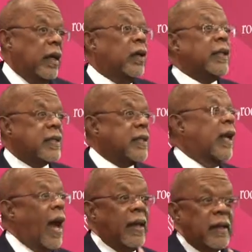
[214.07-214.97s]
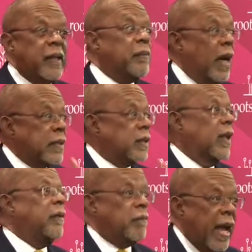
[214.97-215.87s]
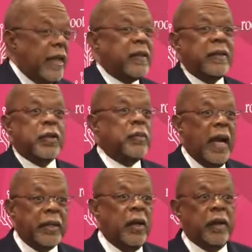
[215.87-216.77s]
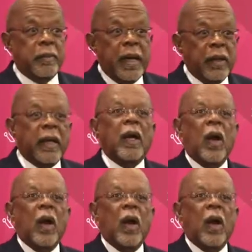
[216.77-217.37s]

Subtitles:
you had to say, "I leave my slave Mandy to my daughter Mary."